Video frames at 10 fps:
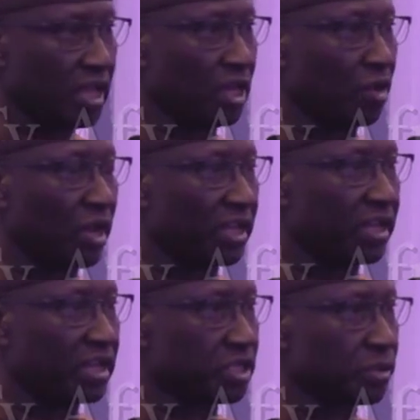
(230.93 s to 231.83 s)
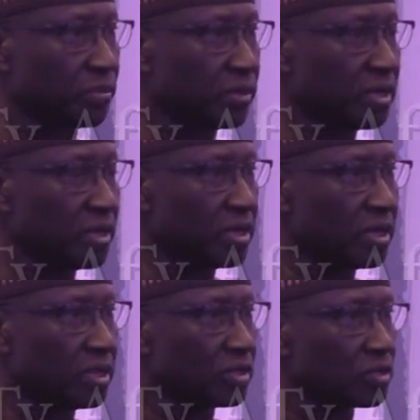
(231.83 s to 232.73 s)
in your leadership,
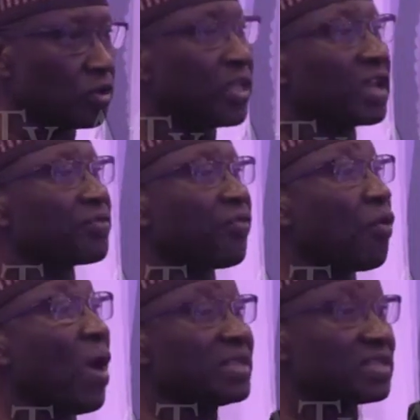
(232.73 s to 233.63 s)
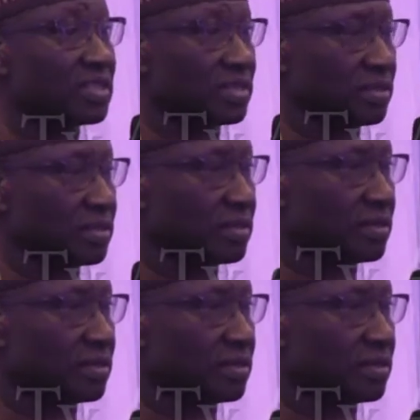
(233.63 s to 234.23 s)
so that for once